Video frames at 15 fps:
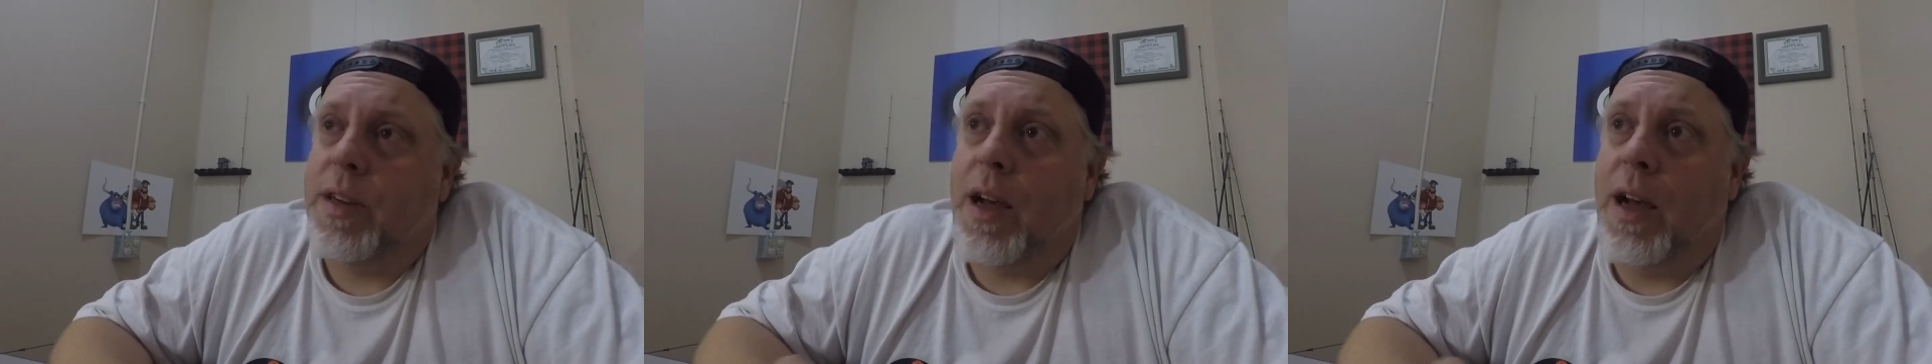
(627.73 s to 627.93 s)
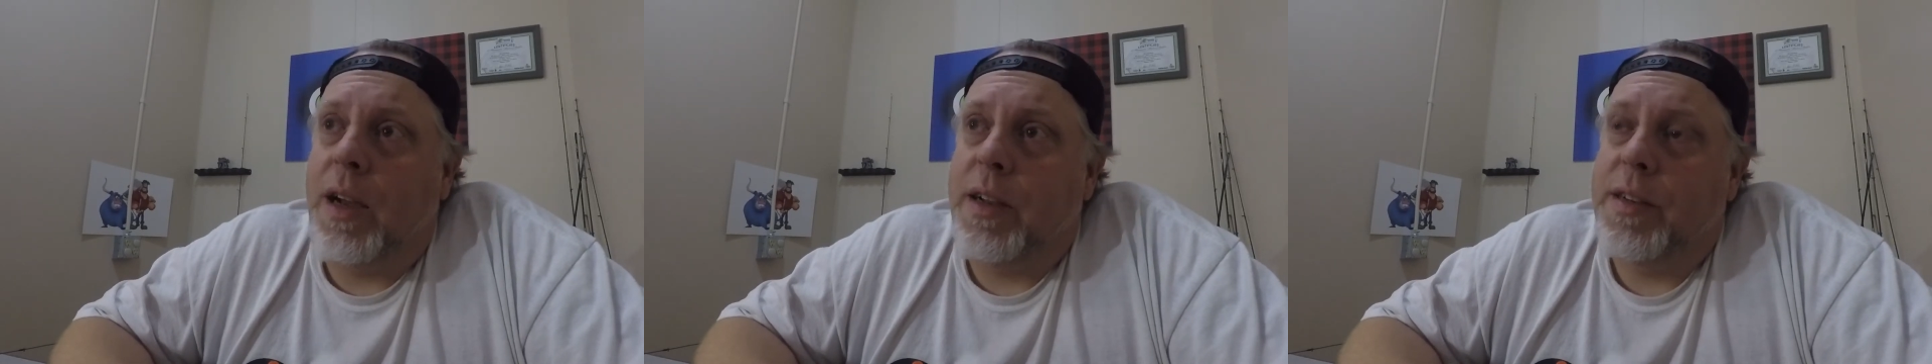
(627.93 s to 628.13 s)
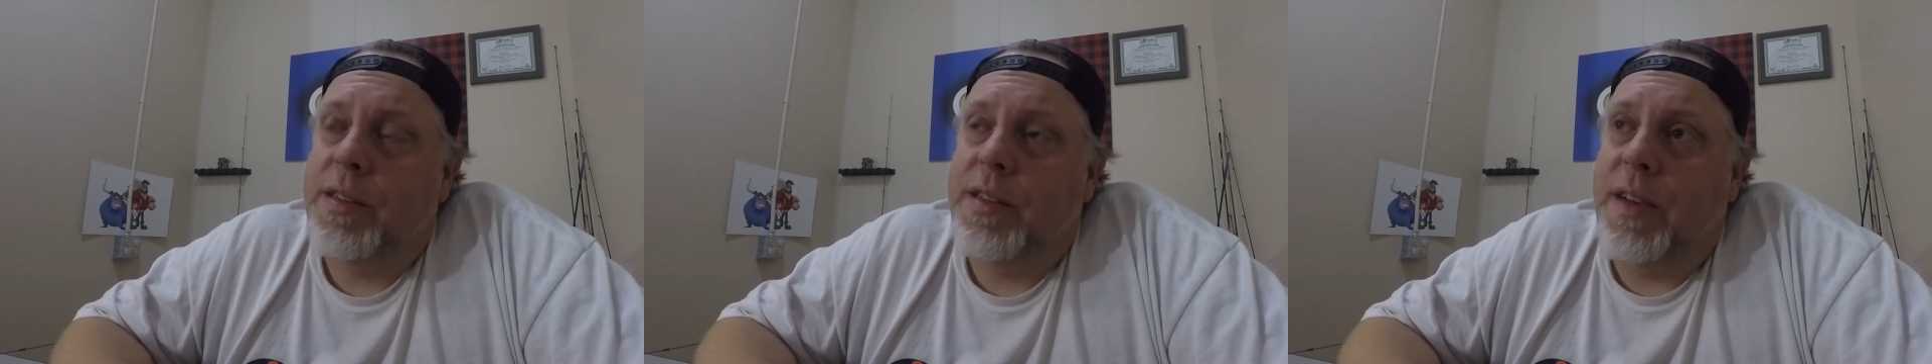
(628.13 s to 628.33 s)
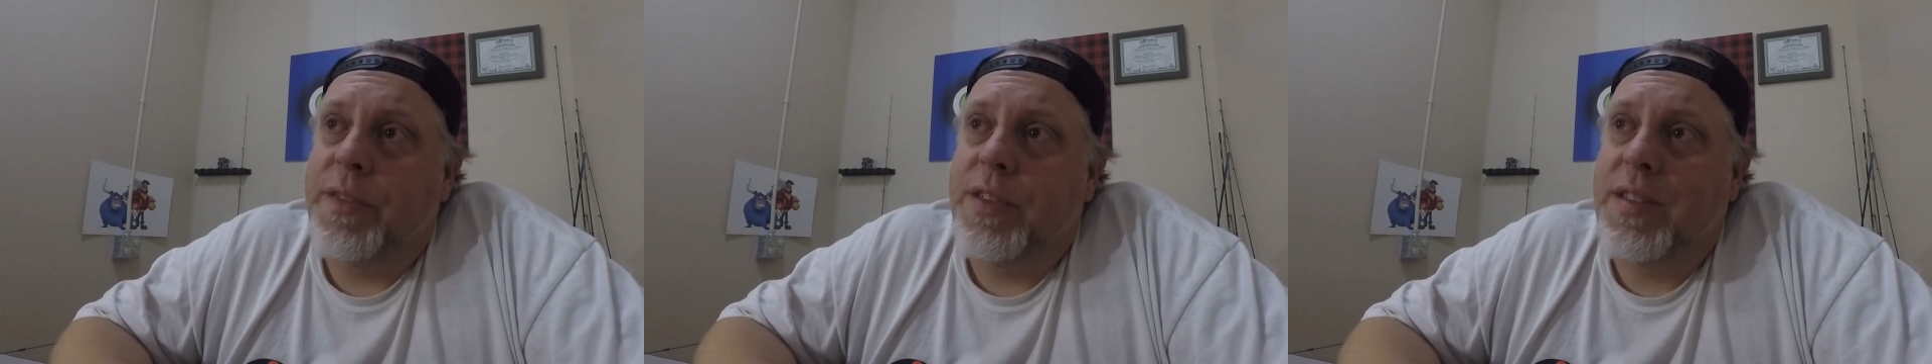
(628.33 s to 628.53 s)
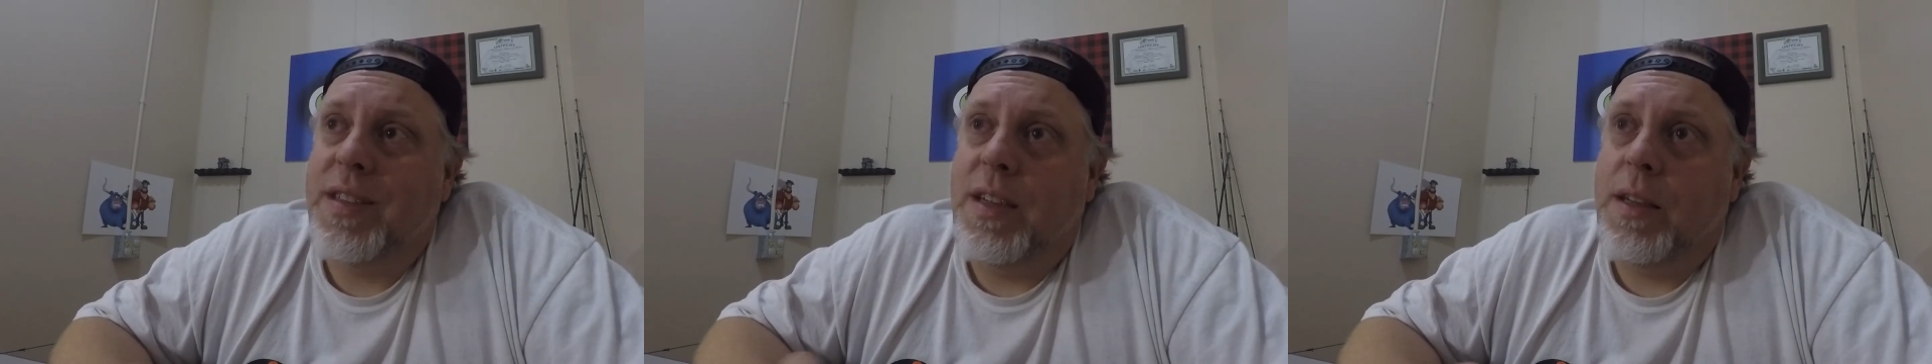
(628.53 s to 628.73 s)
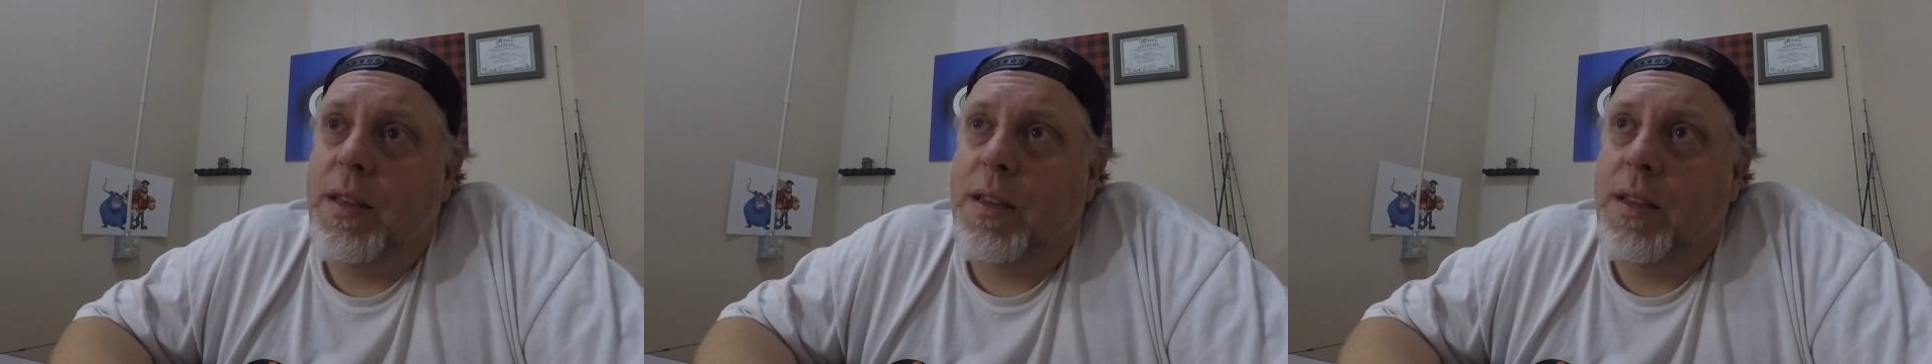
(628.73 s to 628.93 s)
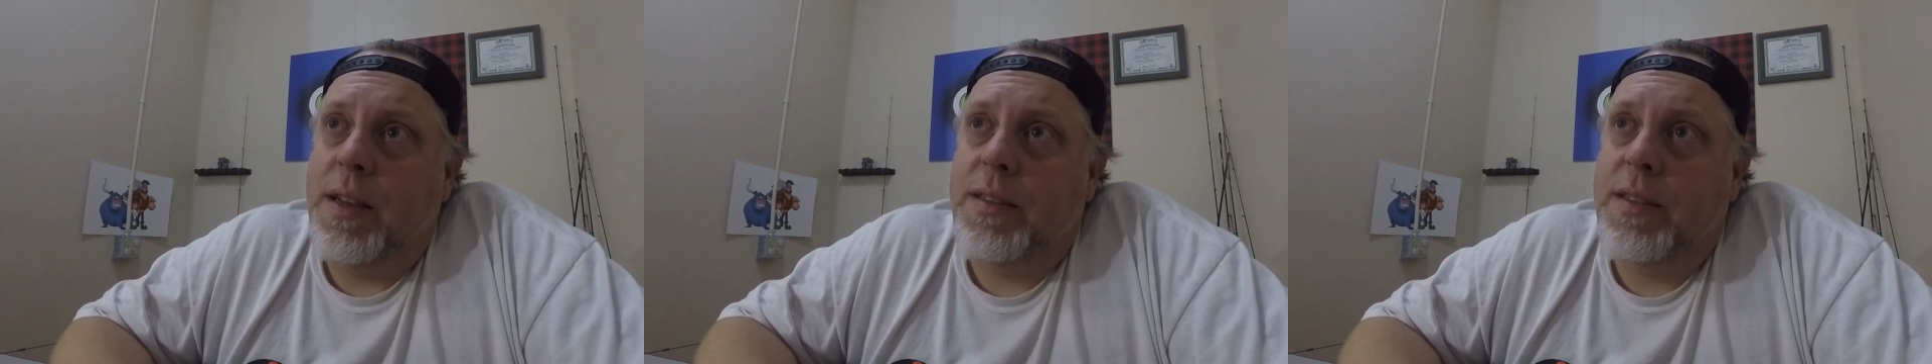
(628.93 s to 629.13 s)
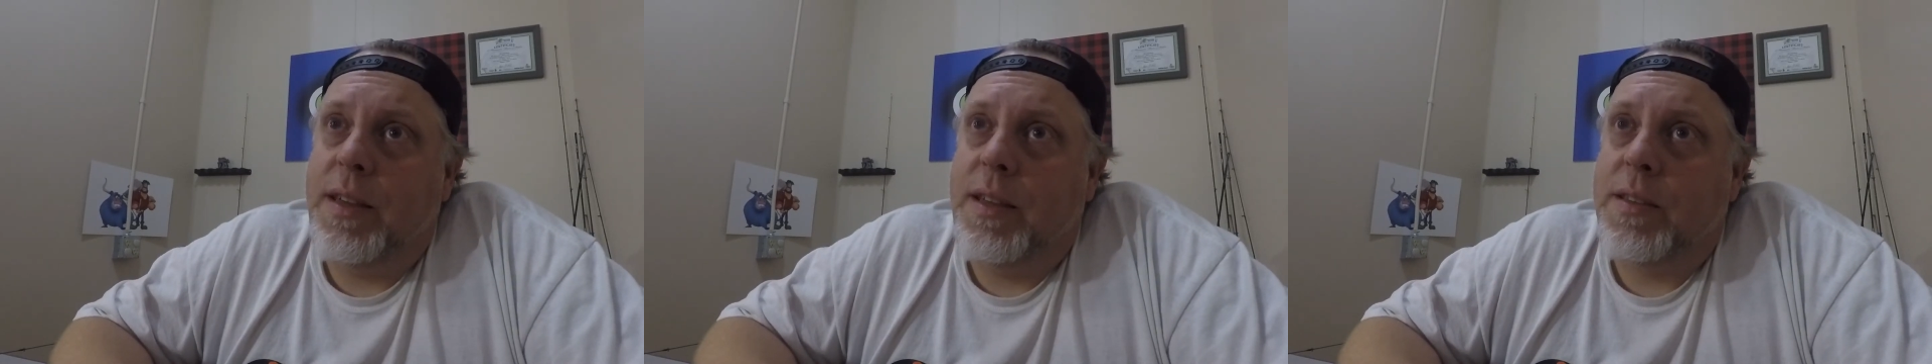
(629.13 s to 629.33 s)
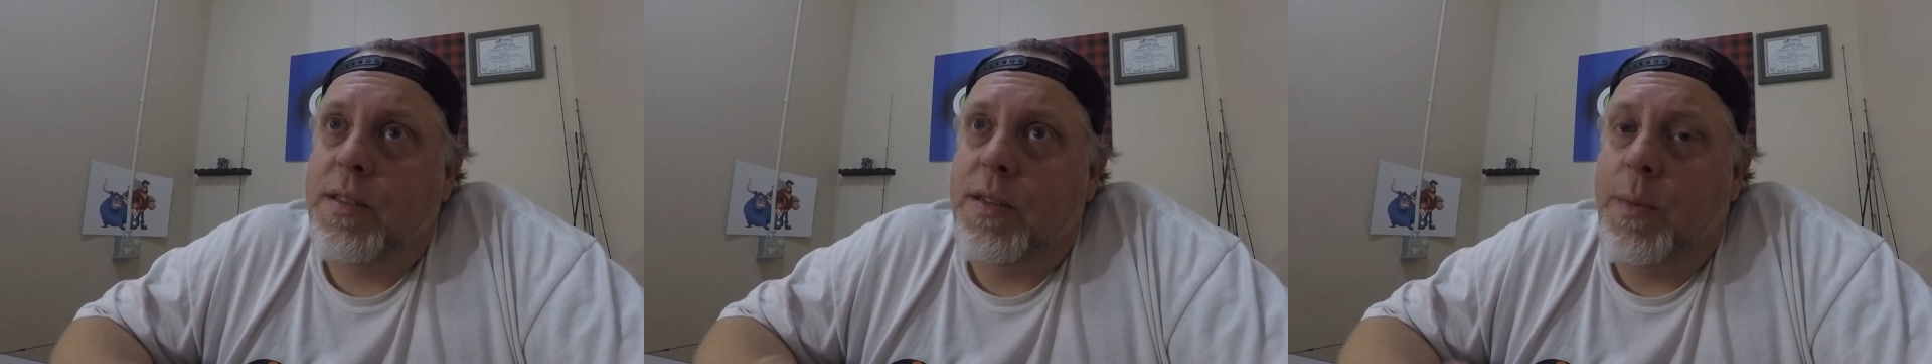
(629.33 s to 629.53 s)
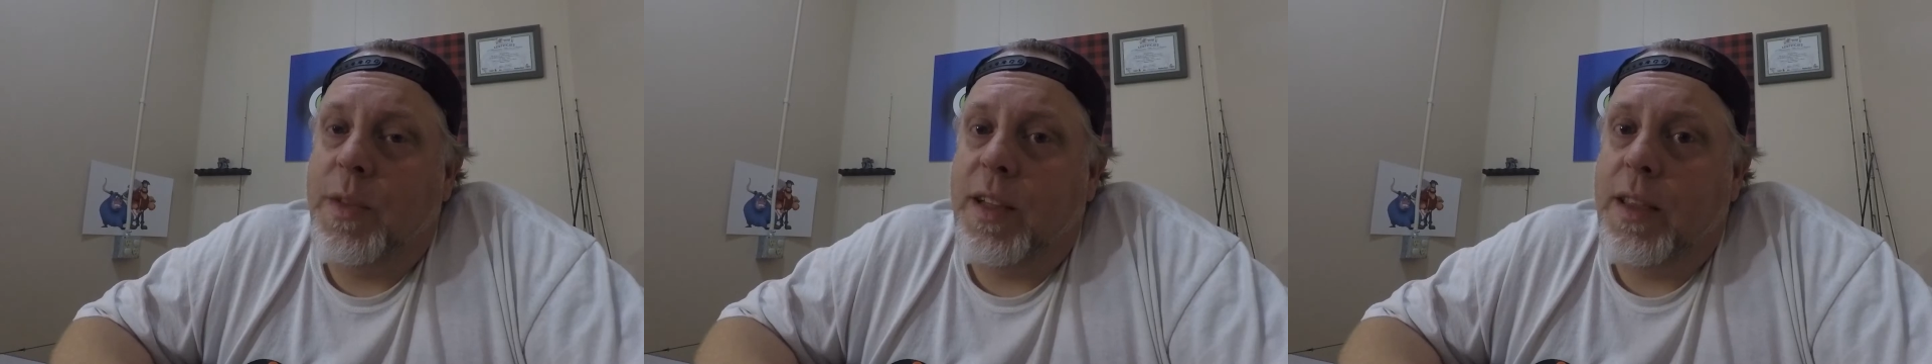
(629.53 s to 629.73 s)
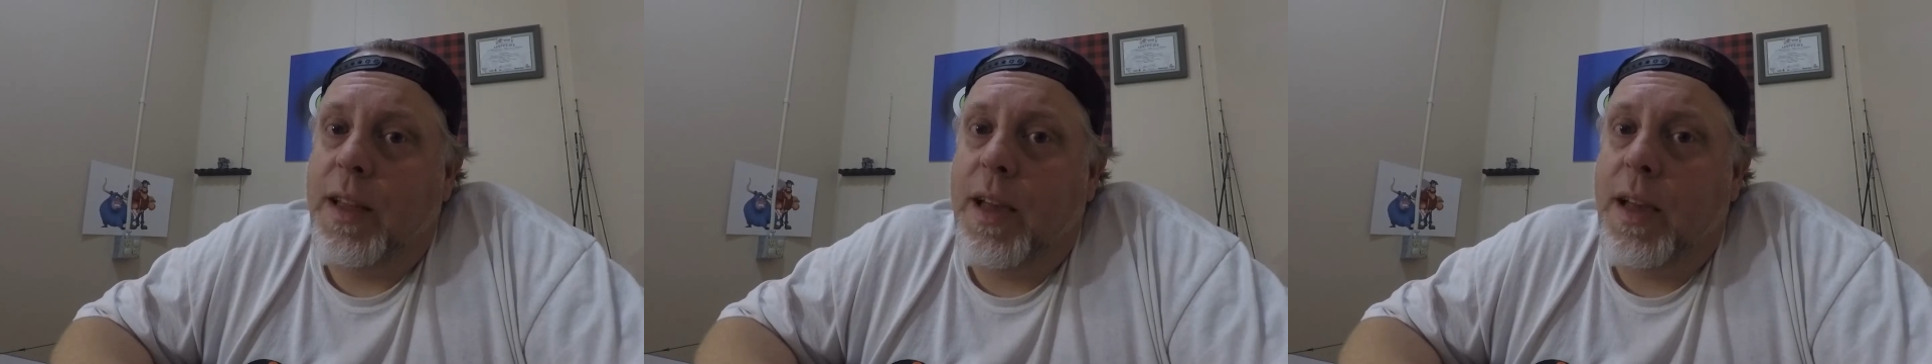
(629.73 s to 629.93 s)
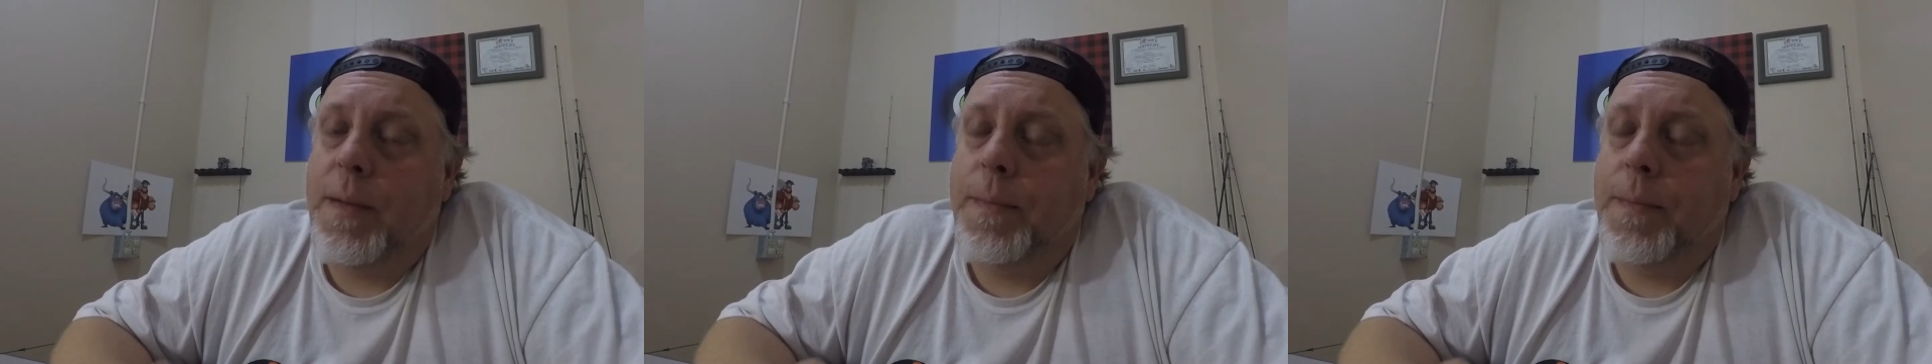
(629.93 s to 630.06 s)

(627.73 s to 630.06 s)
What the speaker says: August 17th, 18th, something like that.